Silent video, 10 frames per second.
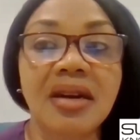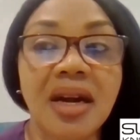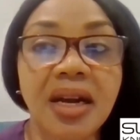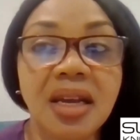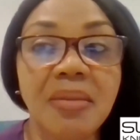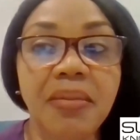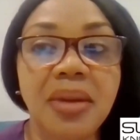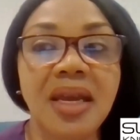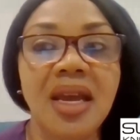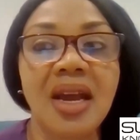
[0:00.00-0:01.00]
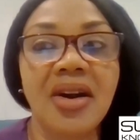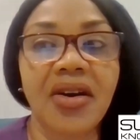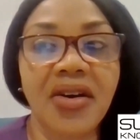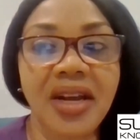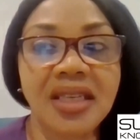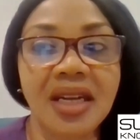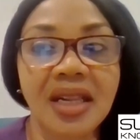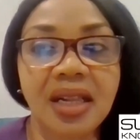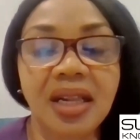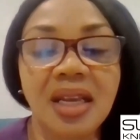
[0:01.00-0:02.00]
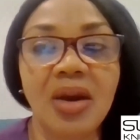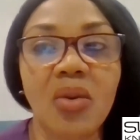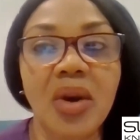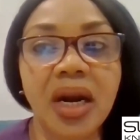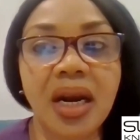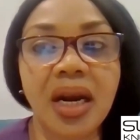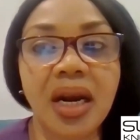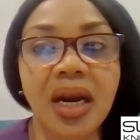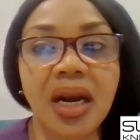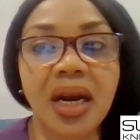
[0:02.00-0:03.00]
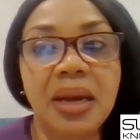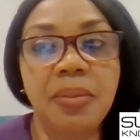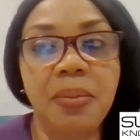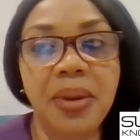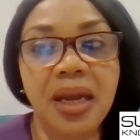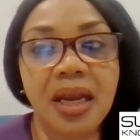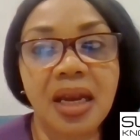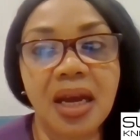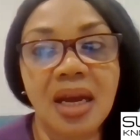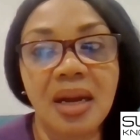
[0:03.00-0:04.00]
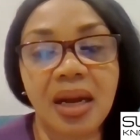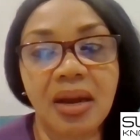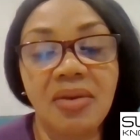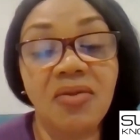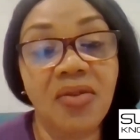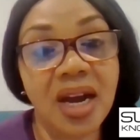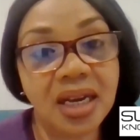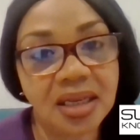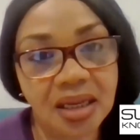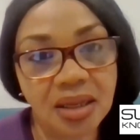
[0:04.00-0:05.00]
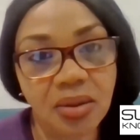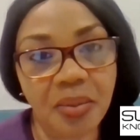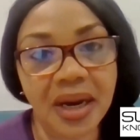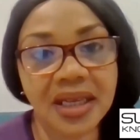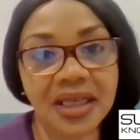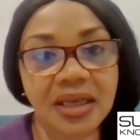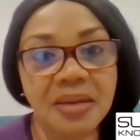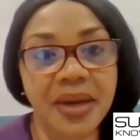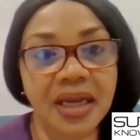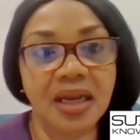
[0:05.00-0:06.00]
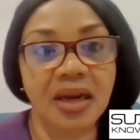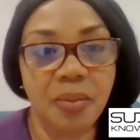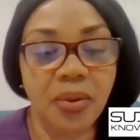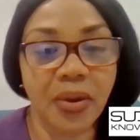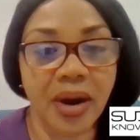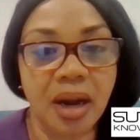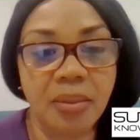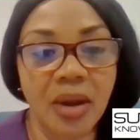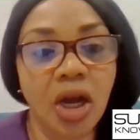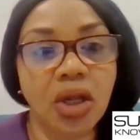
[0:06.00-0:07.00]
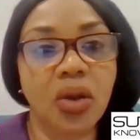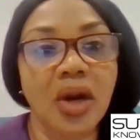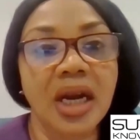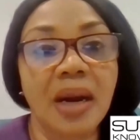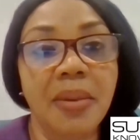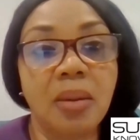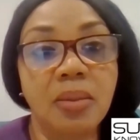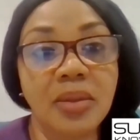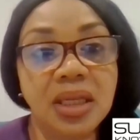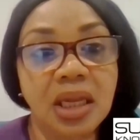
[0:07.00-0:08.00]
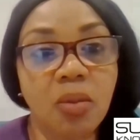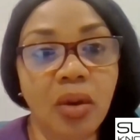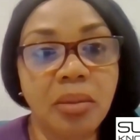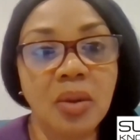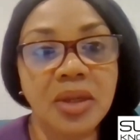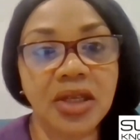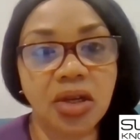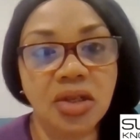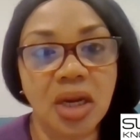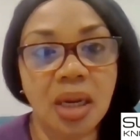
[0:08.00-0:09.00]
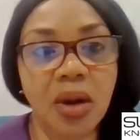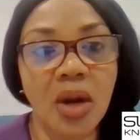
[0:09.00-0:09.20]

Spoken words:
strike me recently when I've been invited to participate in a program talking about Muslim women with hijab